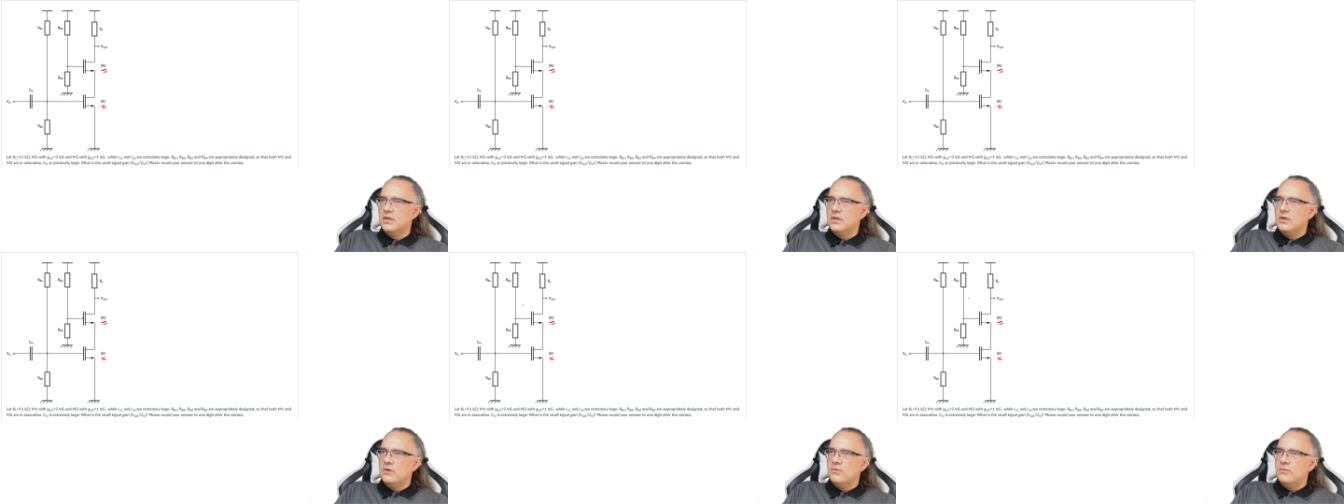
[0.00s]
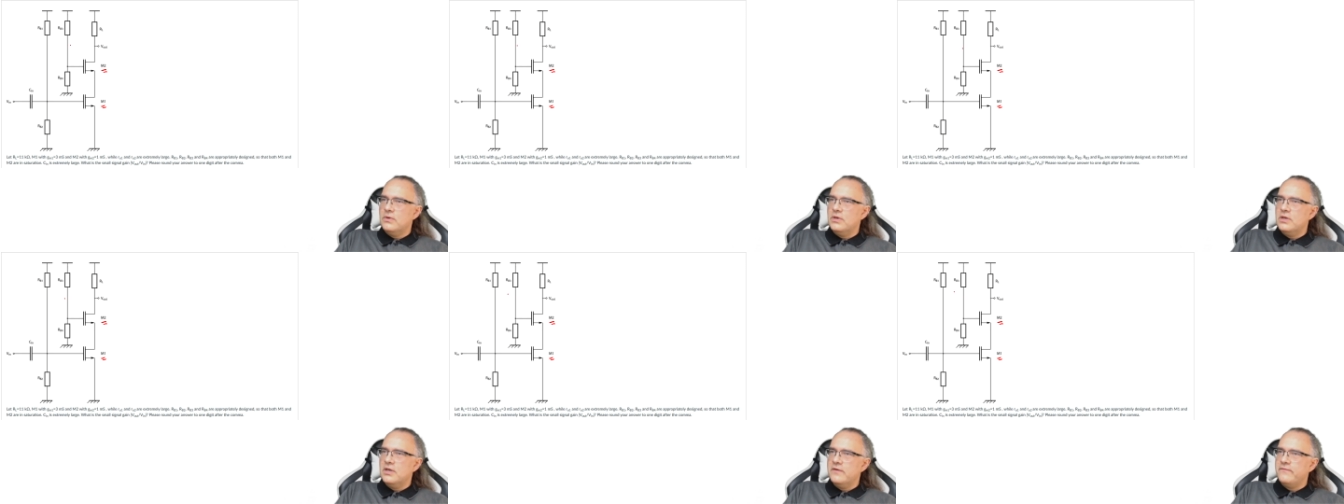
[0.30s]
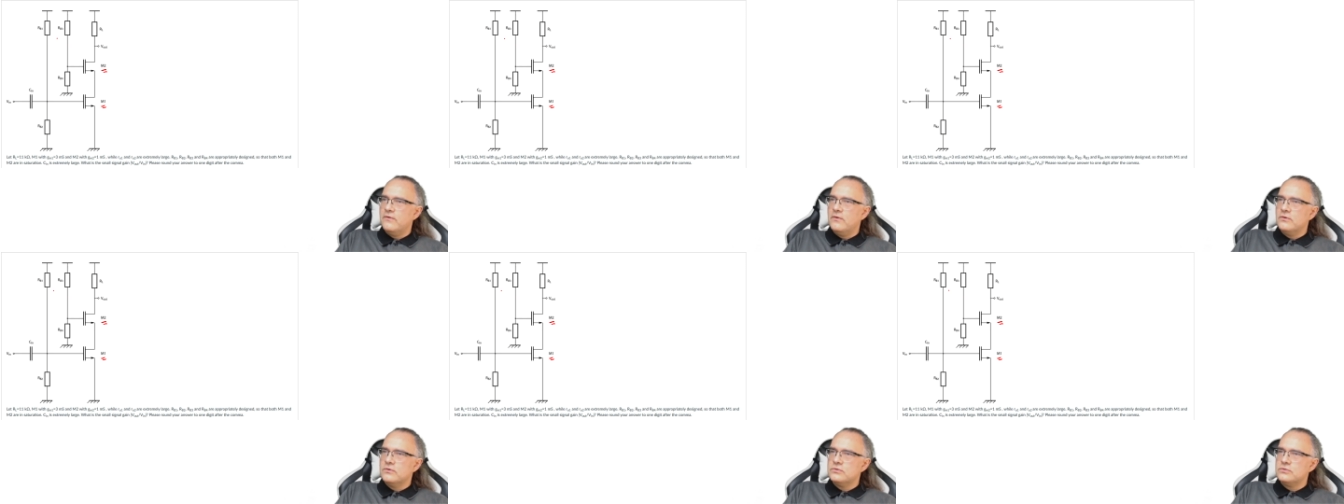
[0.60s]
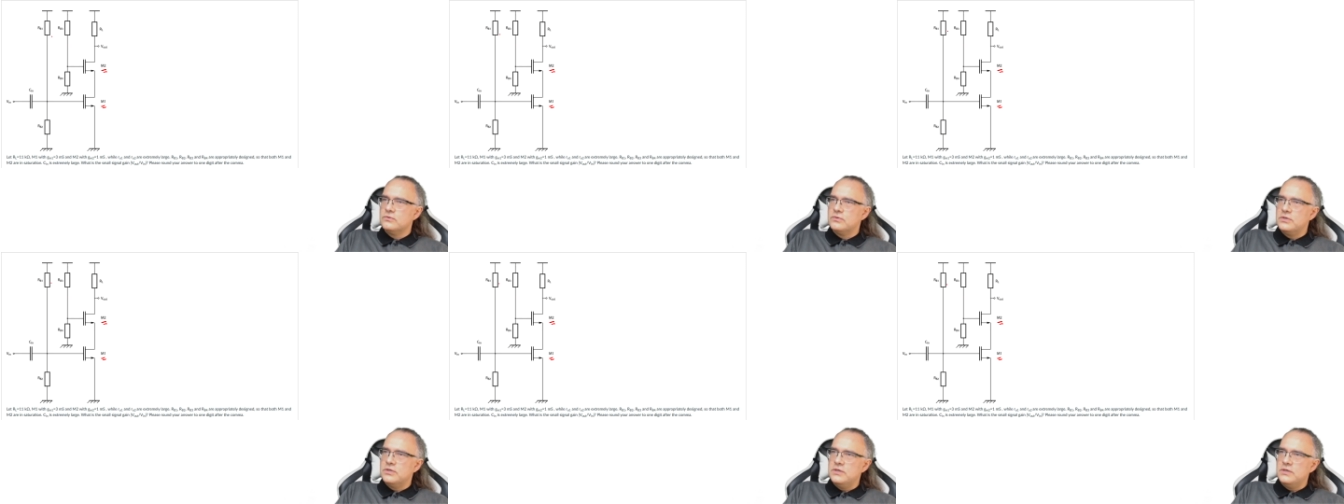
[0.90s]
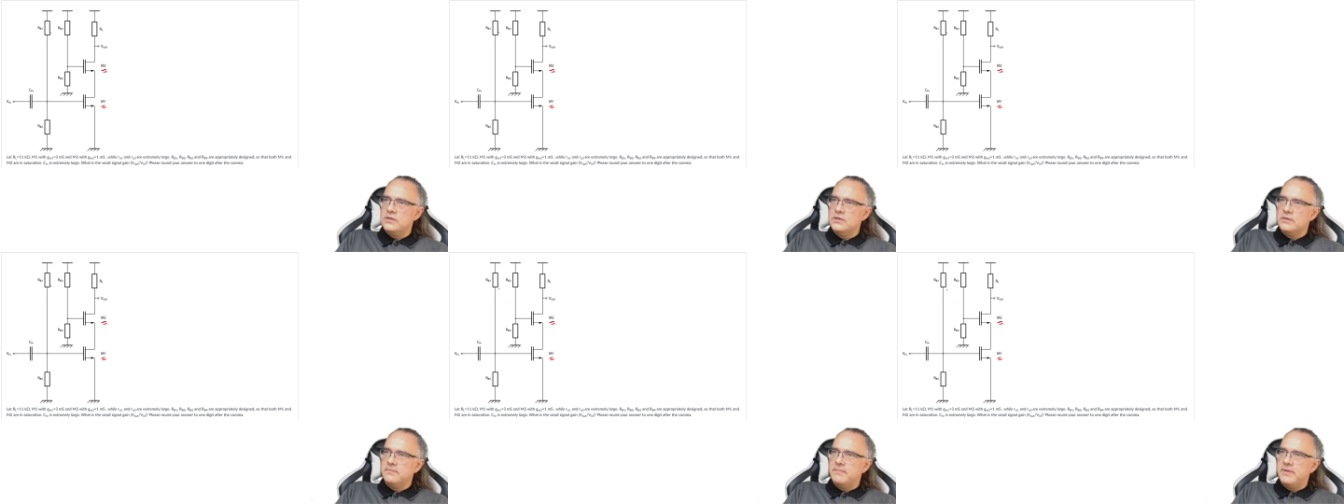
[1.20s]
We have also
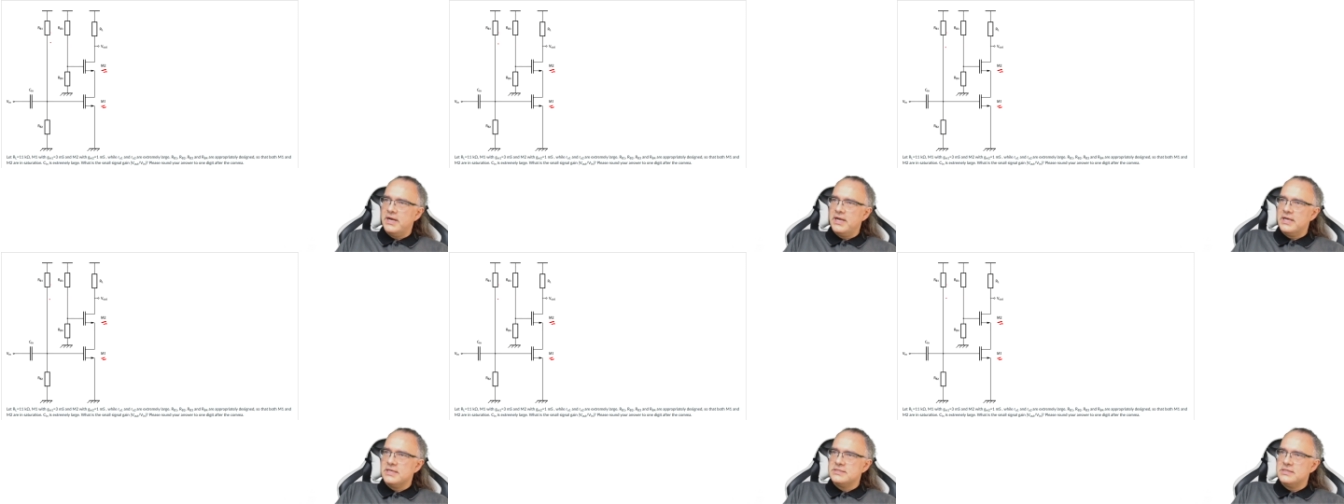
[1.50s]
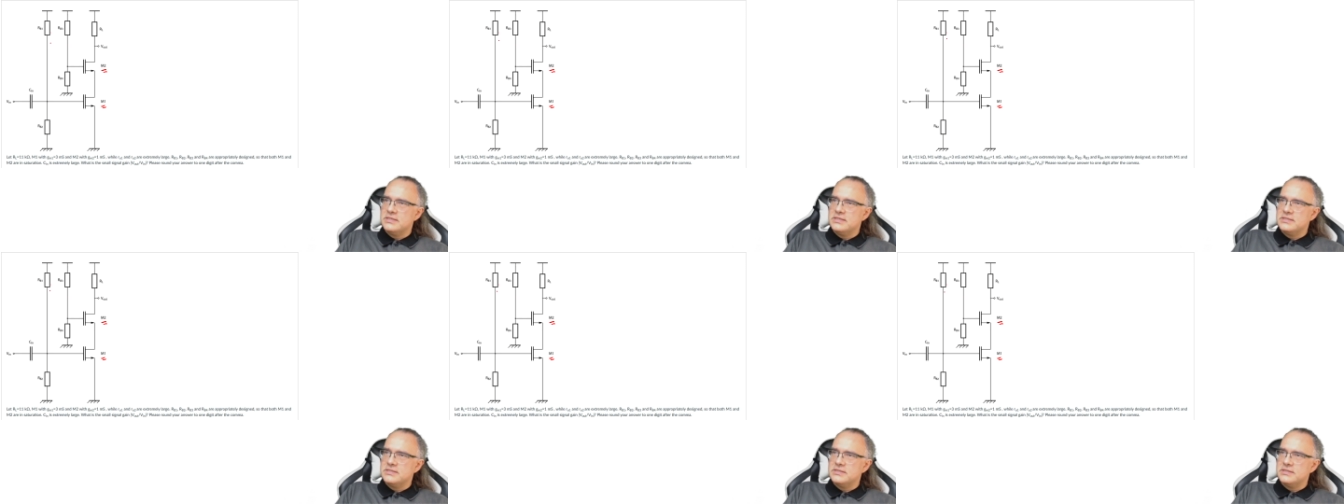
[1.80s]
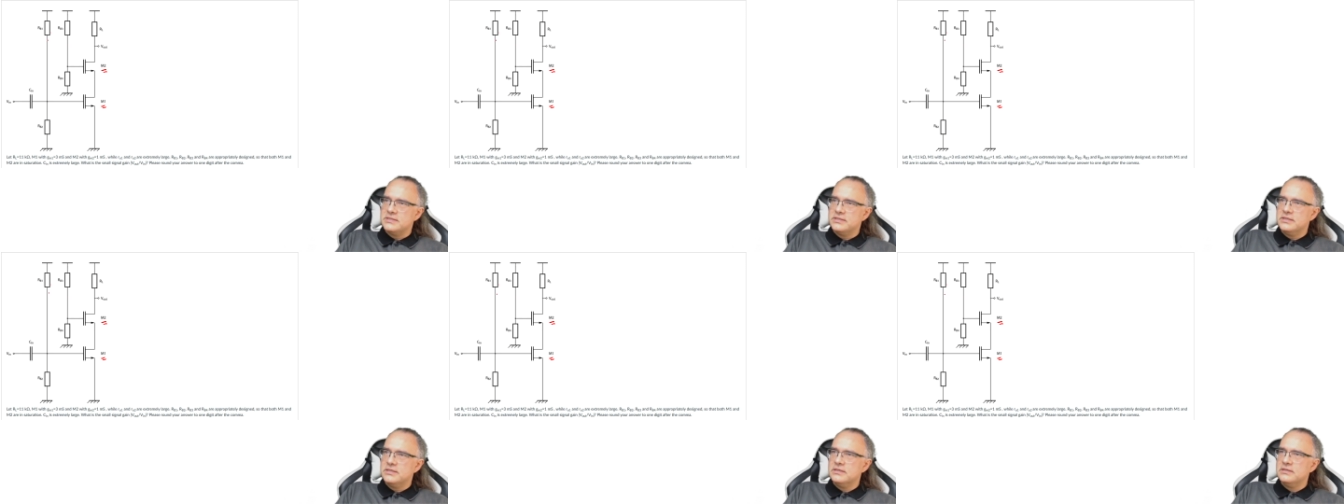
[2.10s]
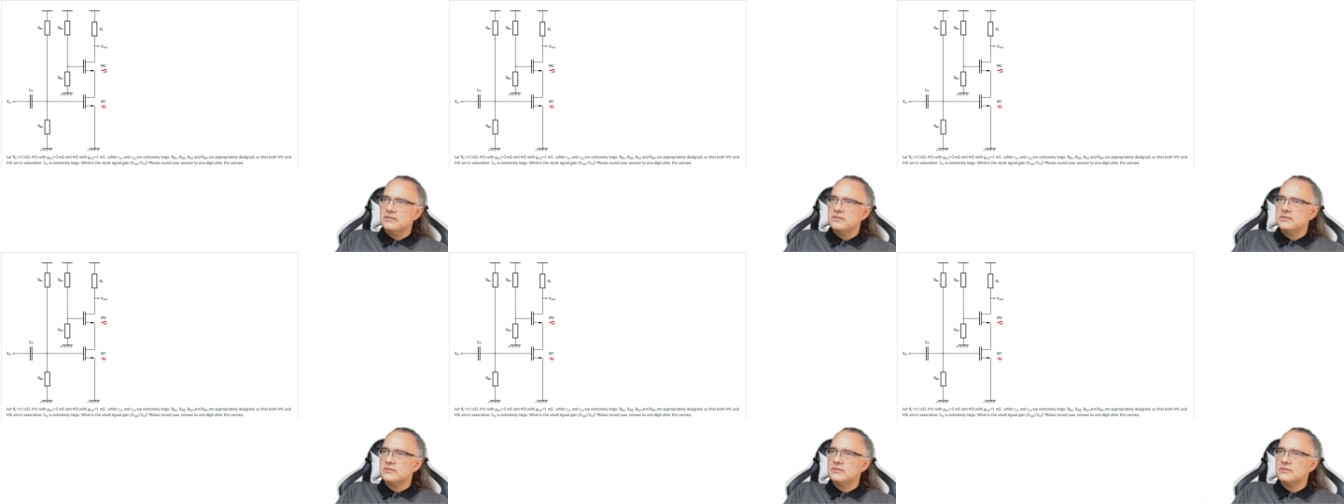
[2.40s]
here biasing circuit.